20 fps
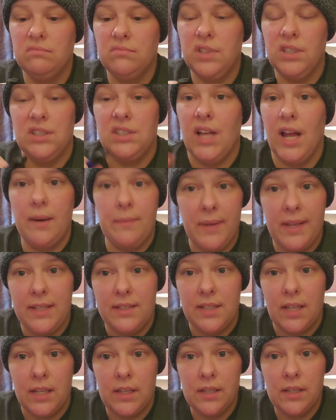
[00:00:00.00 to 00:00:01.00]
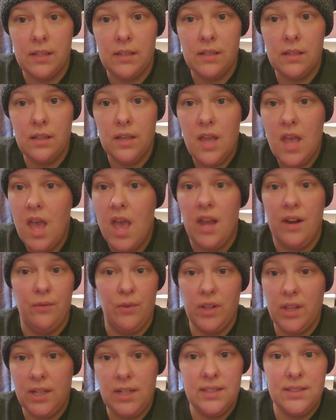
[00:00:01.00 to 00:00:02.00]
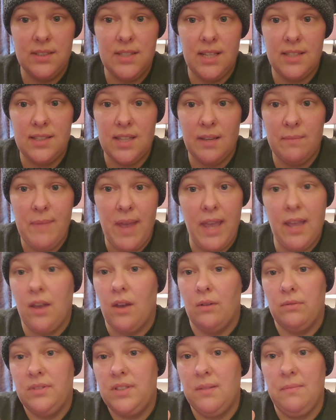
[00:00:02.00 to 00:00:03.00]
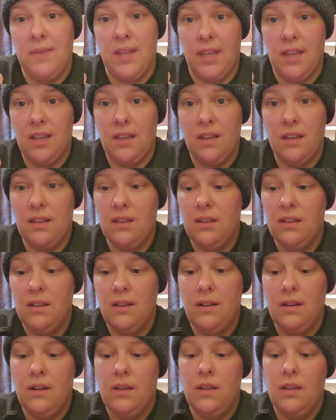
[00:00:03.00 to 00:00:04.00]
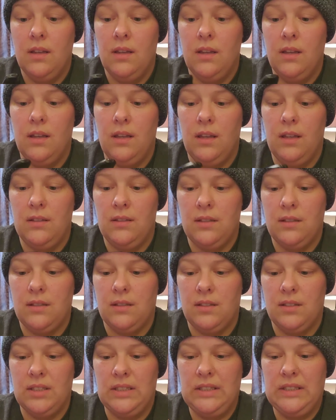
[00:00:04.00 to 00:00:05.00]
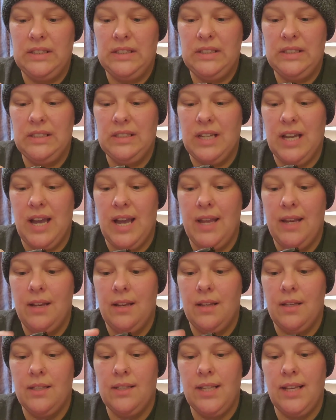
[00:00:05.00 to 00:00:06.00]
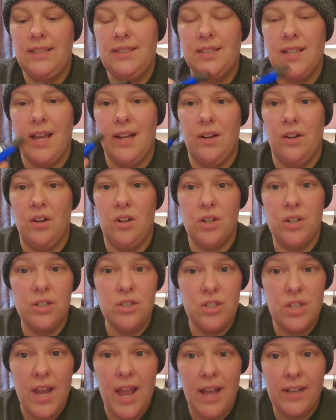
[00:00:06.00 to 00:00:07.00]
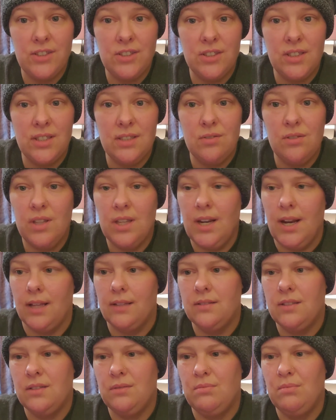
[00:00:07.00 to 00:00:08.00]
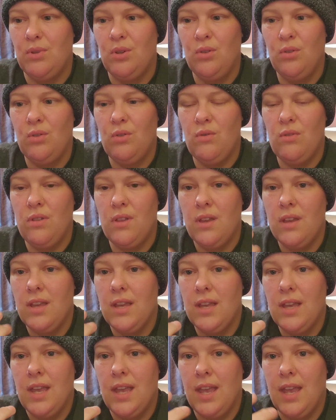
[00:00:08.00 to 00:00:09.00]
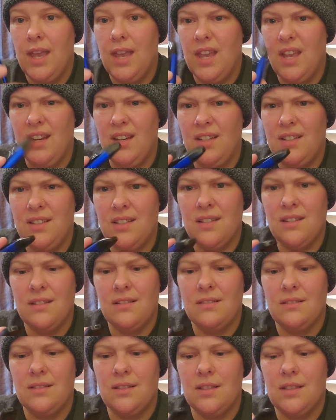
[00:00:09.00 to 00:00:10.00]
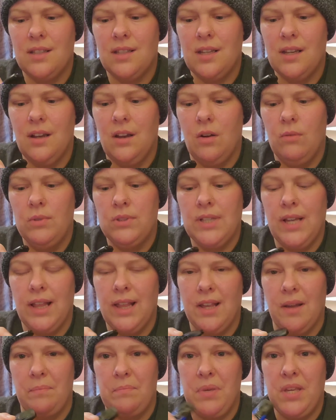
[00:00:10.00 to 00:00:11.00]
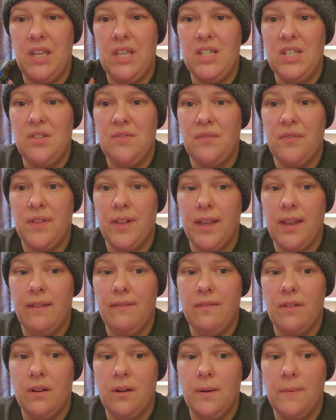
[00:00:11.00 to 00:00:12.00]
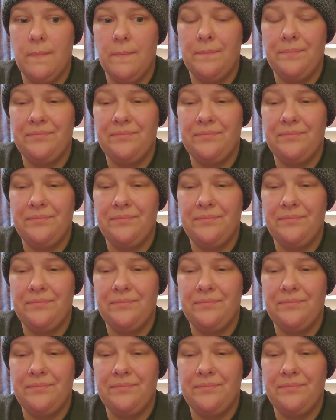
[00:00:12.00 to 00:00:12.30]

It's not amazing, and it really doesn't taste like mango to me. It tastes kind of harsh, actually. It's really not smooth, and it's almost got like a peach flavor,